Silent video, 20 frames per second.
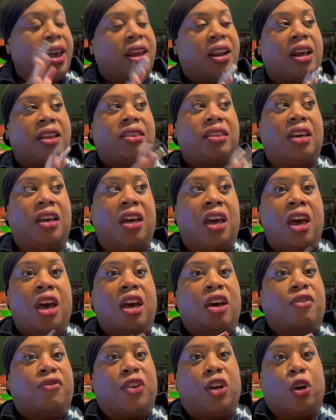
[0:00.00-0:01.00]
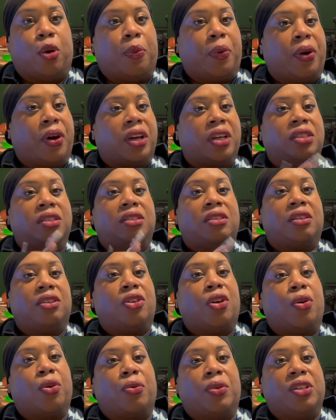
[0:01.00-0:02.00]
And I think fingerprints and
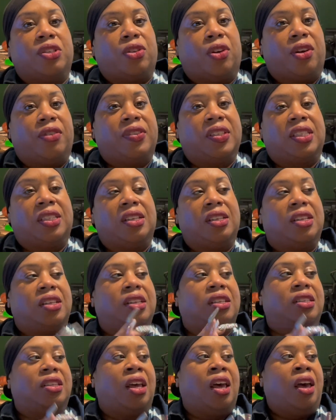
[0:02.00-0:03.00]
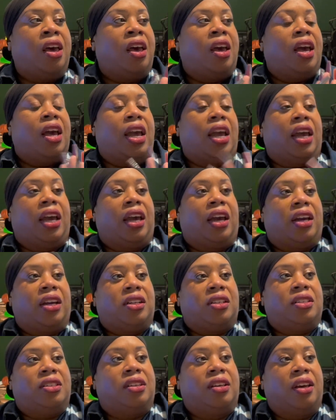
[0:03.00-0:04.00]
notary services and